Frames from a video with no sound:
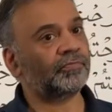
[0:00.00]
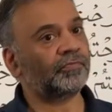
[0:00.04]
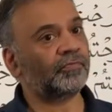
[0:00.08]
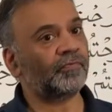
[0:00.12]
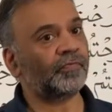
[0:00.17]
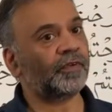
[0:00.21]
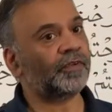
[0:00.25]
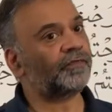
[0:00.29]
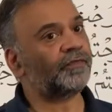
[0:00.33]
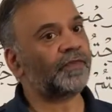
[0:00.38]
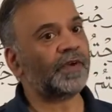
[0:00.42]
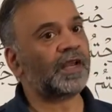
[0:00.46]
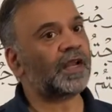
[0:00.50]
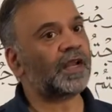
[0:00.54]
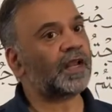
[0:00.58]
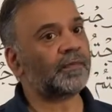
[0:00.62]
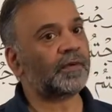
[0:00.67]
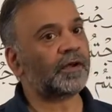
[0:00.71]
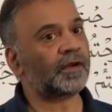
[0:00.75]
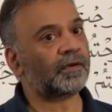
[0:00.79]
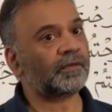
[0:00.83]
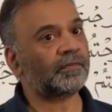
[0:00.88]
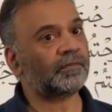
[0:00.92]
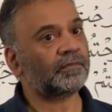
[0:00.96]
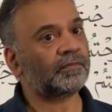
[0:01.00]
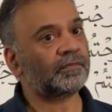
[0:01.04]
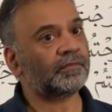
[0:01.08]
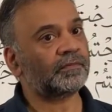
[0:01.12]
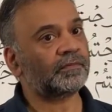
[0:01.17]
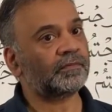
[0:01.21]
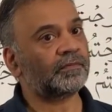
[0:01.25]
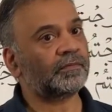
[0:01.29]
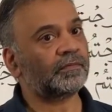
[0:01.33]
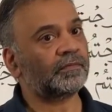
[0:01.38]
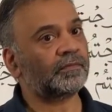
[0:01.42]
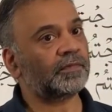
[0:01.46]
with fail amar.
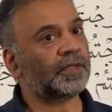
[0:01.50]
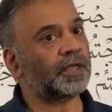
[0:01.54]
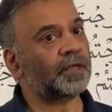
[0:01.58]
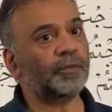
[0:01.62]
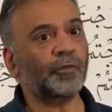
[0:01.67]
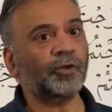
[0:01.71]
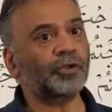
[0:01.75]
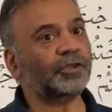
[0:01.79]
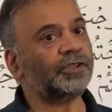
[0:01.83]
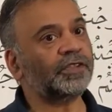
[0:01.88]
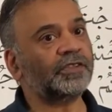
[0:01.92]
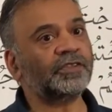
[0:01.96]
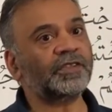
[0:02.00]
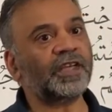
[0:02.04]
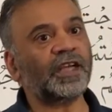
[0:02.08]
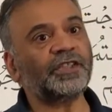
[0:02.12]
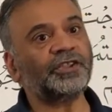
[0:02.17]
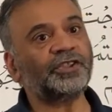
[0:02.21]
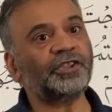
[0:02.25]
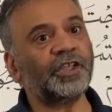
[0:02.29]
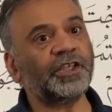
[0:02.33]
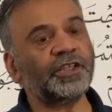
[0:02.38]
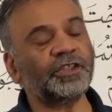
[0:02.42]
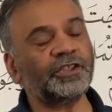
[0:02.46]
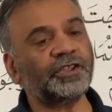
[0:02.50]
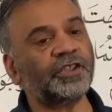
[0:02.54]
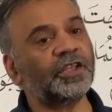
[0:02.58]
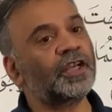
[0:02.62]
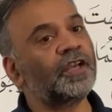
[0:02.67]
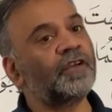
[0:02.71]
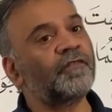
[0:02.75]
The emotions got changed